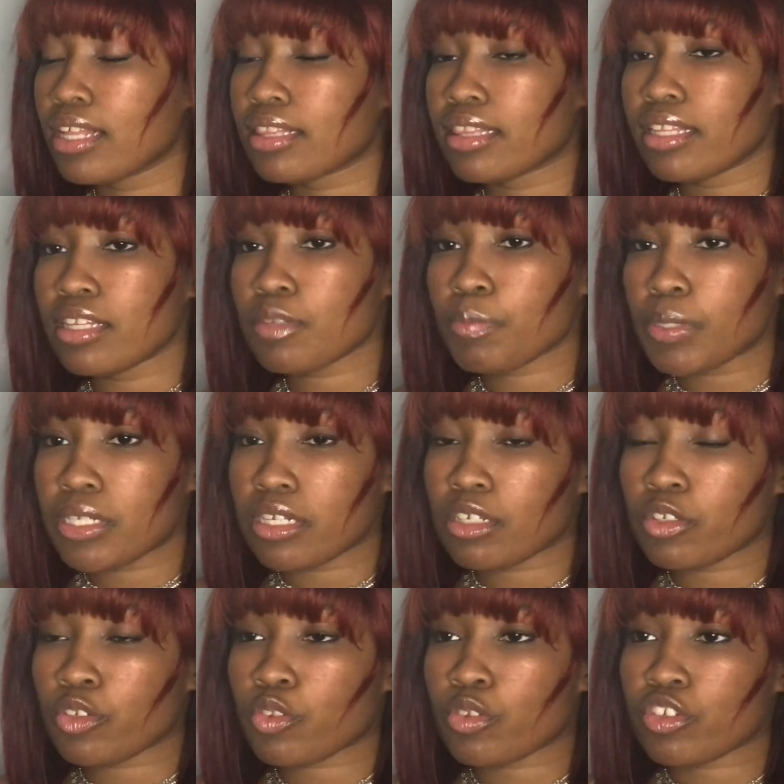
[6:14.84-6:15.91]
This
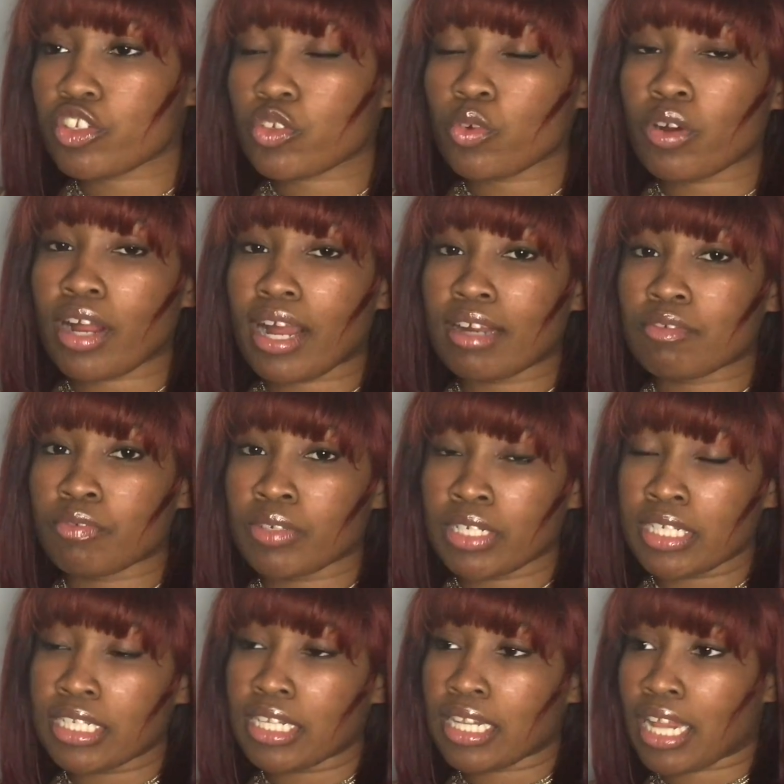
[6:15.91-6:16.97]
particular thrift store I
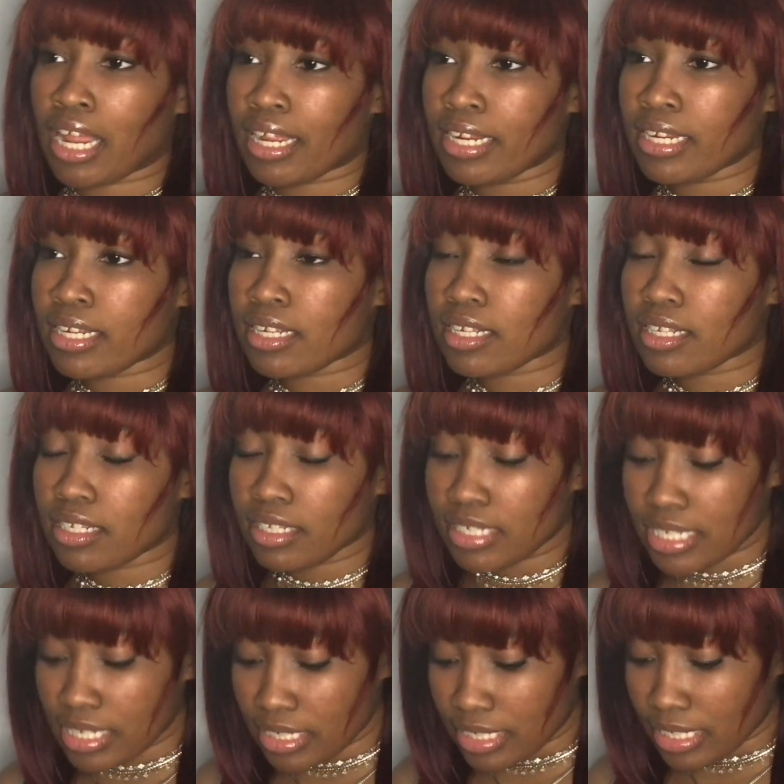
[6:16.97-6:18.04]
really like. It's
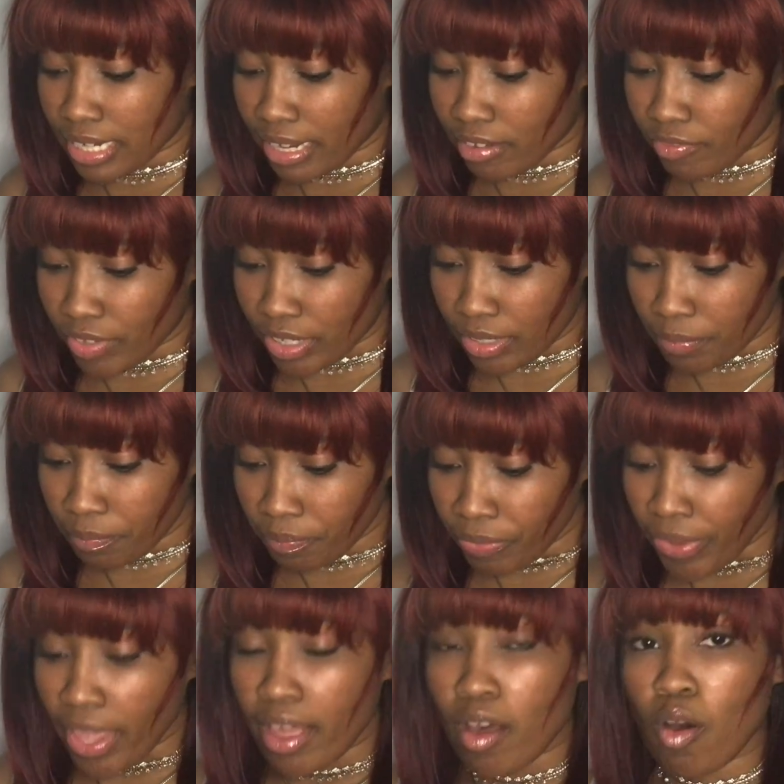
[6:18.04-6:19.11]
the DAV.
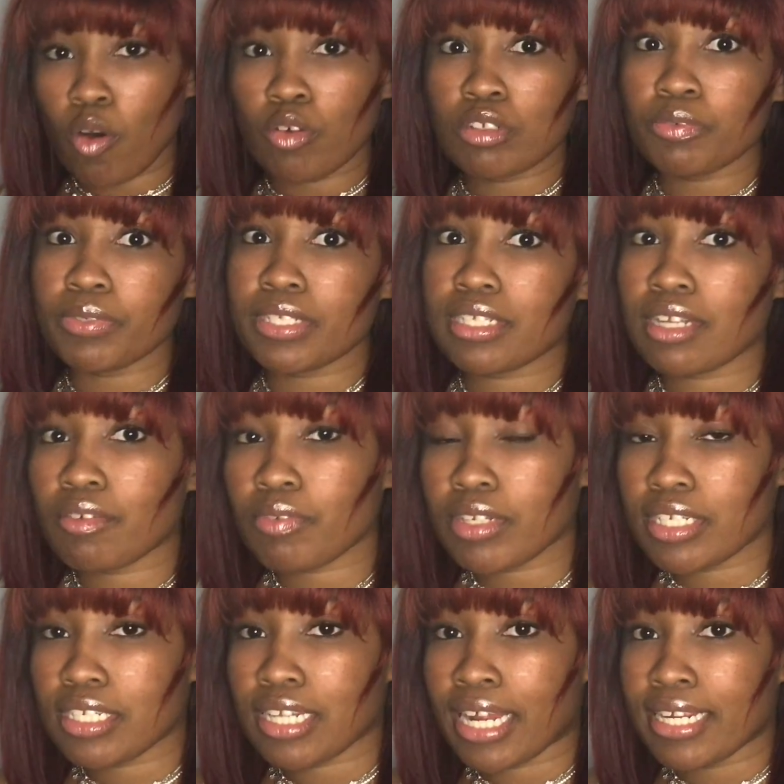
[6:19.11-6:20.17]
Only reason I
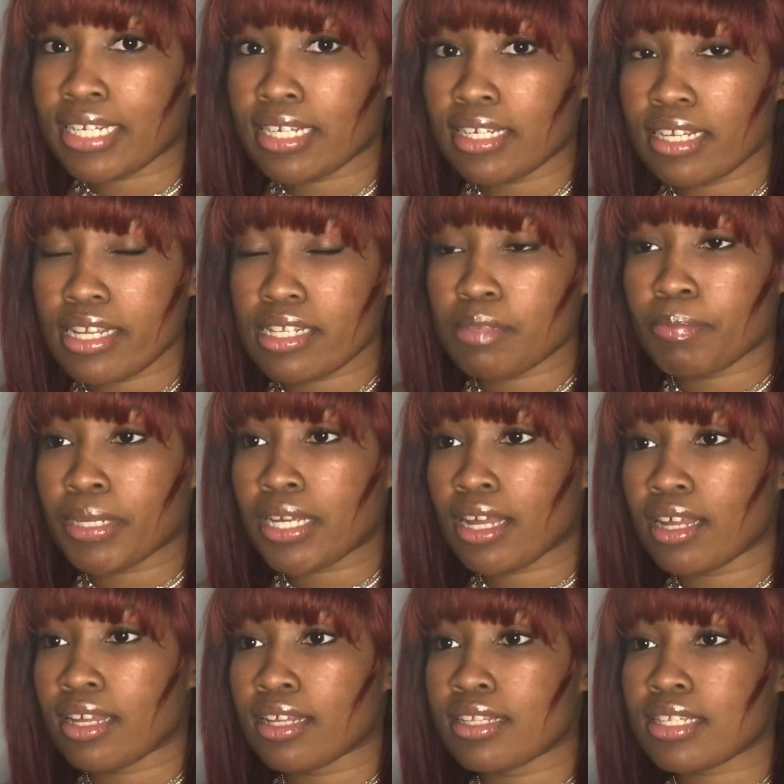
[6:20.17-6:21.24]
really like it is
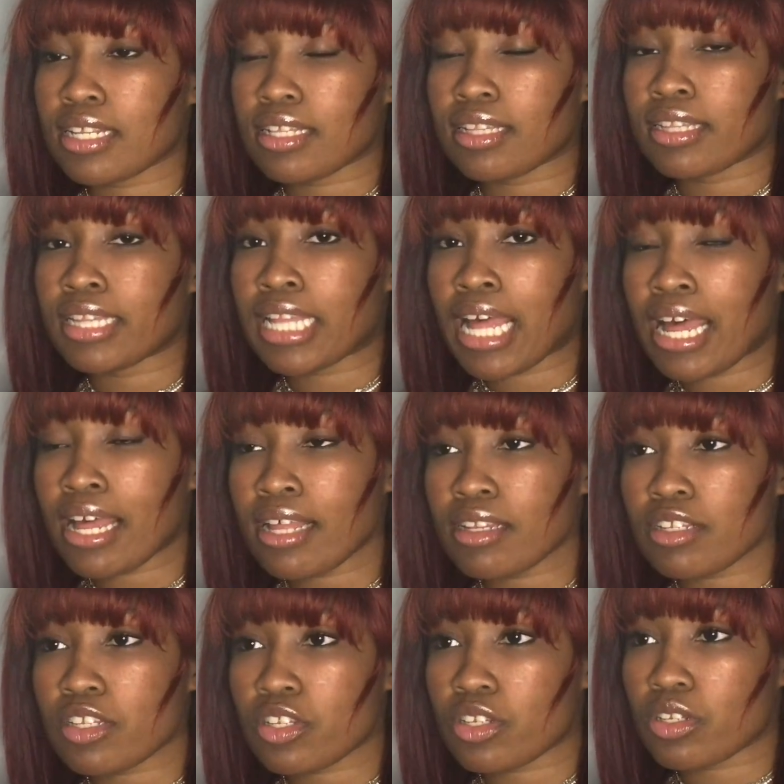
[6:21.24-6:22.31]
because
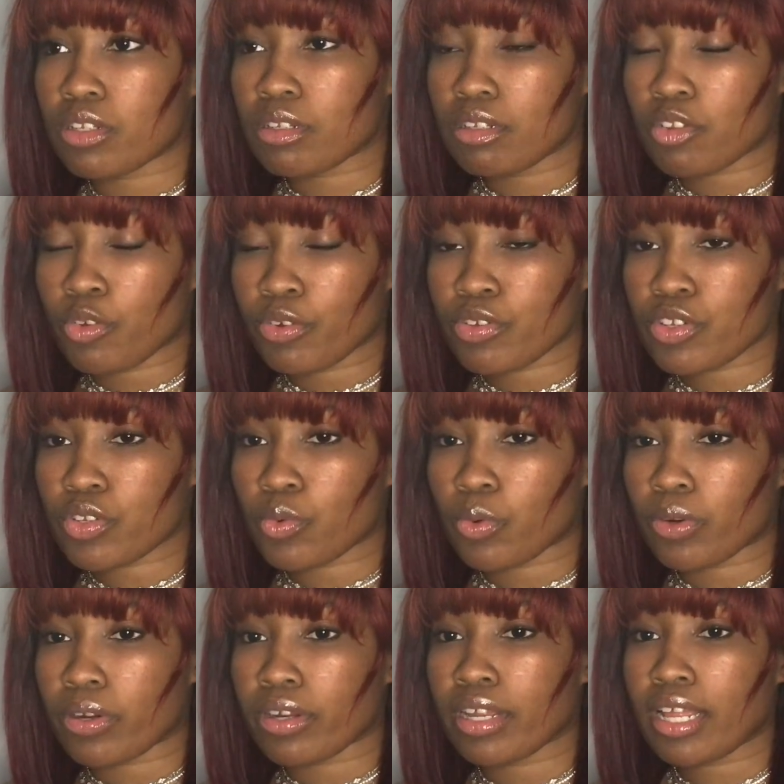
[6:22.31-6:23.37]
that thrift
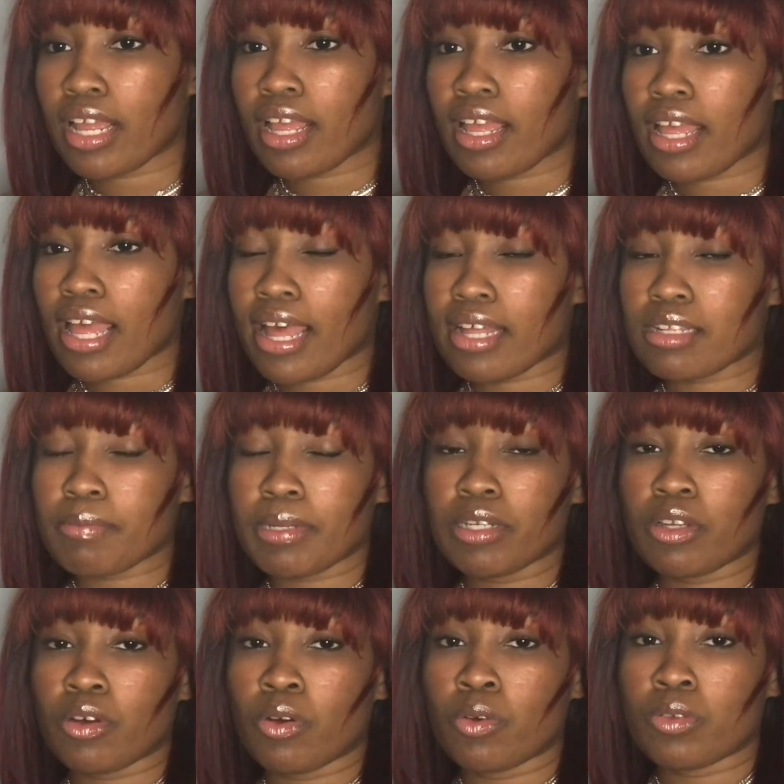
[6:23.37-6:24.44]
store has been
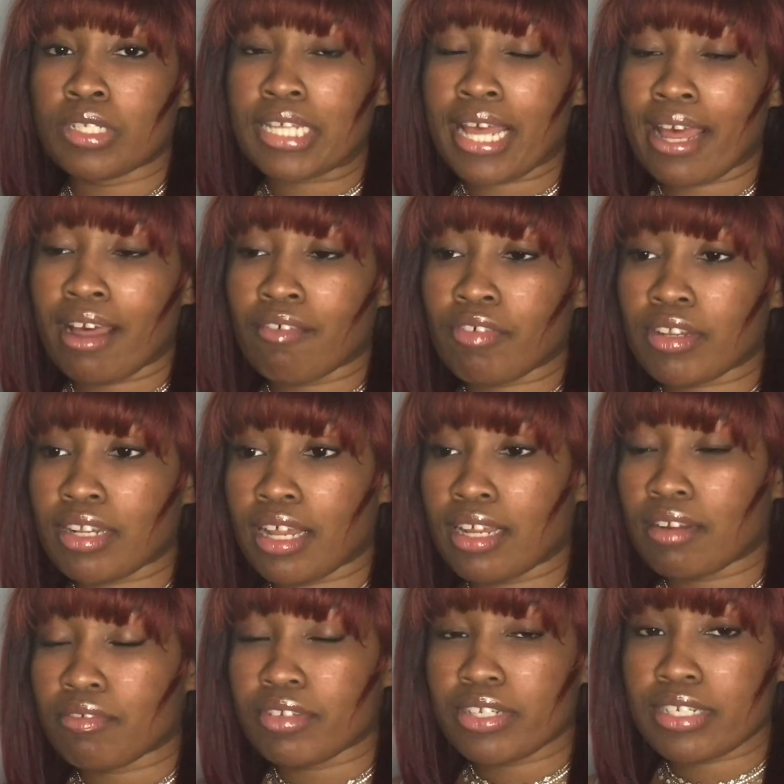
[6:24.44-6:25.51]
known to have a lot
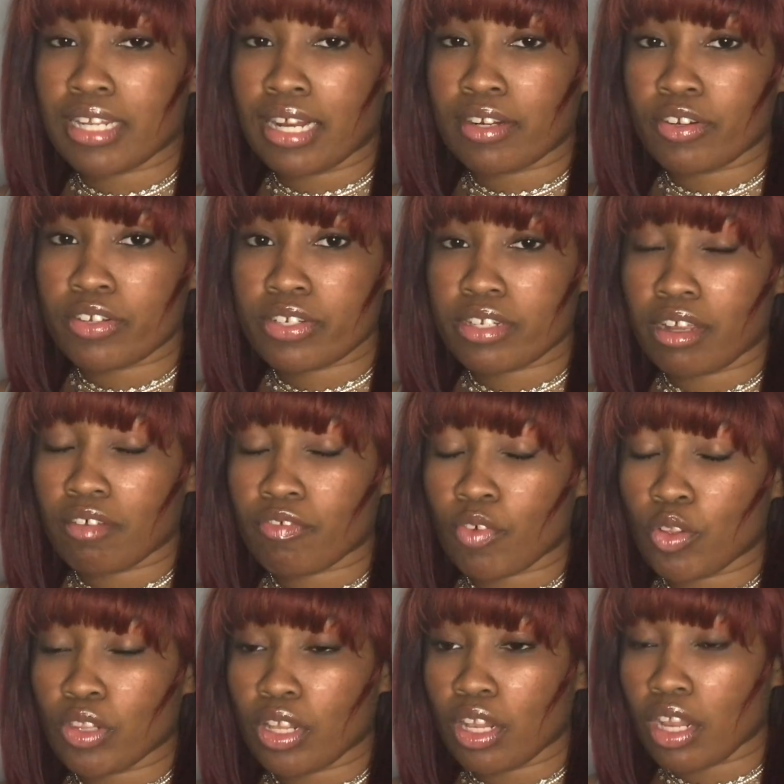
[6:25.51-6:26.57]
of designer stuff
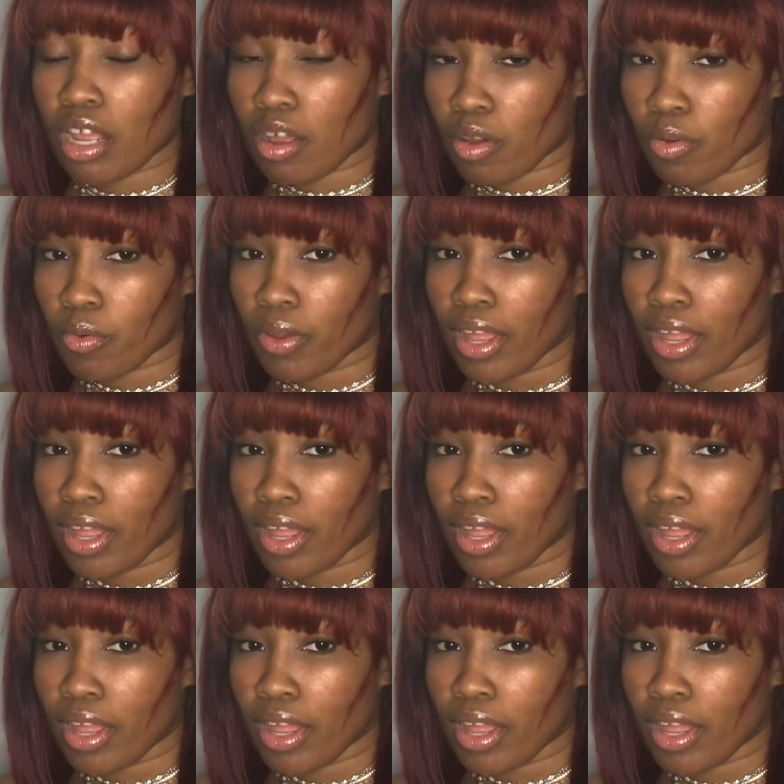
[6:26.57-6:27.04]
on the low.